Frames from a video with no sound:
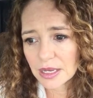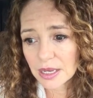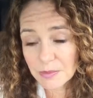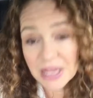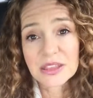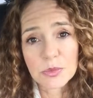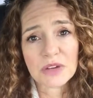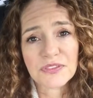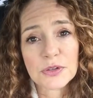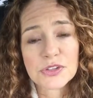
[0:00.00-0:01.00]
and make them
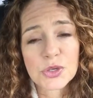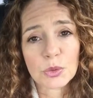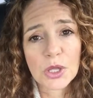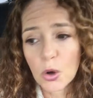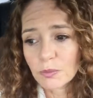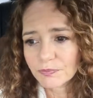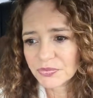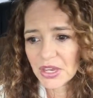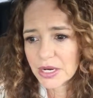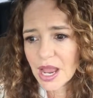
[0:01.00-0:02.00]
not feel so alone,
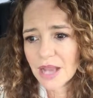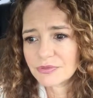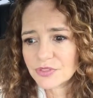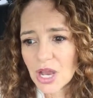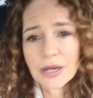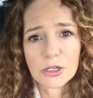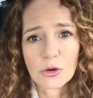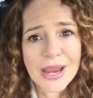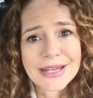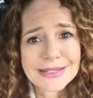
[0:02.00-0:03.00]
then I've done a
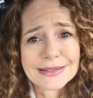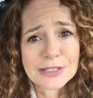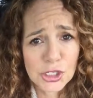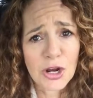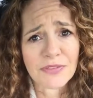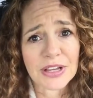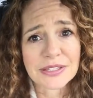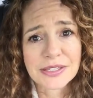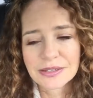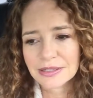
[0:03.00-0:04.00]
great
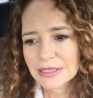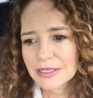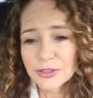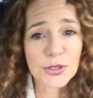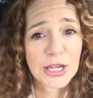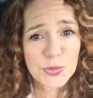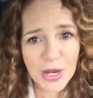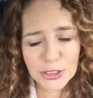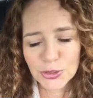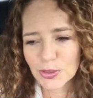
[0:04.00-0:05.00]
service. So that's
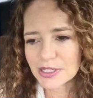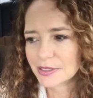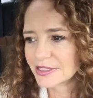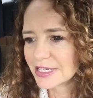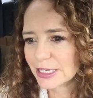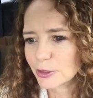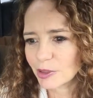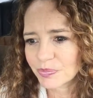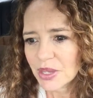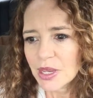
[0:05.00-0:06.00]
why I do this. So let's get into
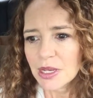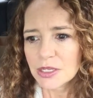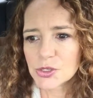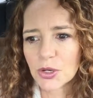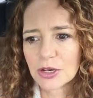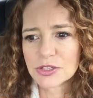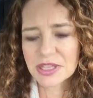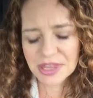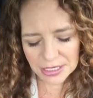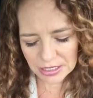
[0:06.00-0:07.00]
it. So here's
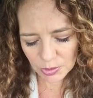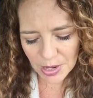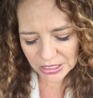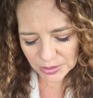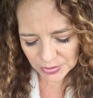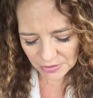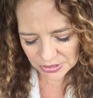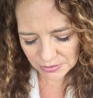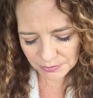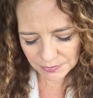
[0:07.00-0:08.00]
the thing, and it reminded me of
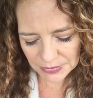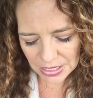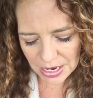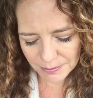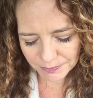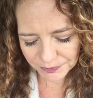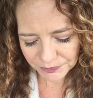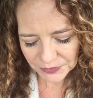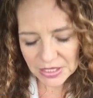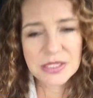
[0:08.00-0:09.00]
it.
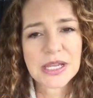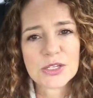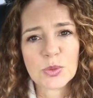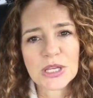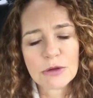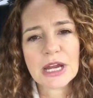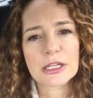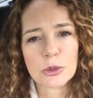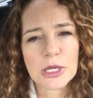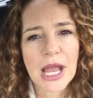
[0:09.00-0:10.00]
This last week I ran
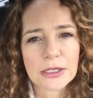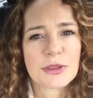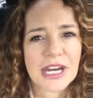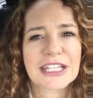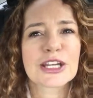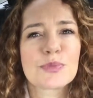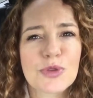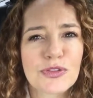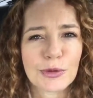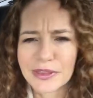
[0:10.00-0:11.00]
into an actor that I did a
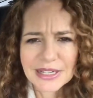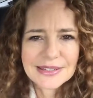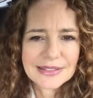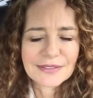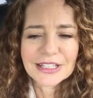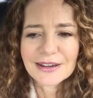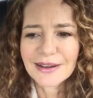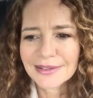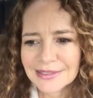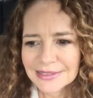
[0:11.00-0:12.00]
movie with, and he's a lovely
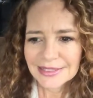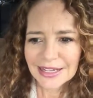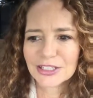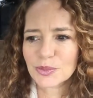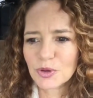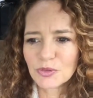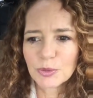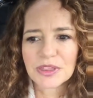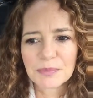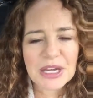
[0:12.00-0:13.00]
guy. I did a movie
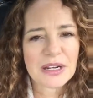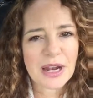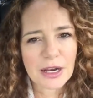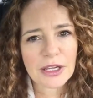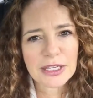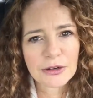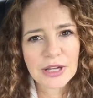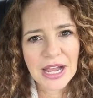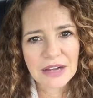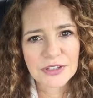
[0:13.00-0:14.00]
with about a year
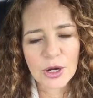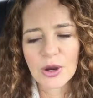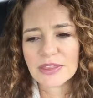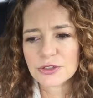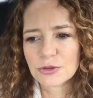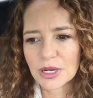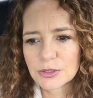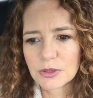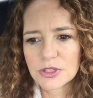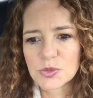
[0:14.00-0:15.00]
and a half ago, and the
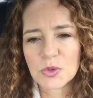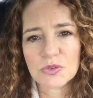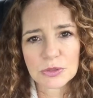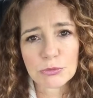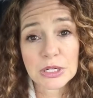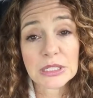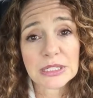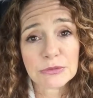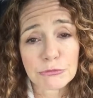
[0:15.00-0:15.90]
director on this movie really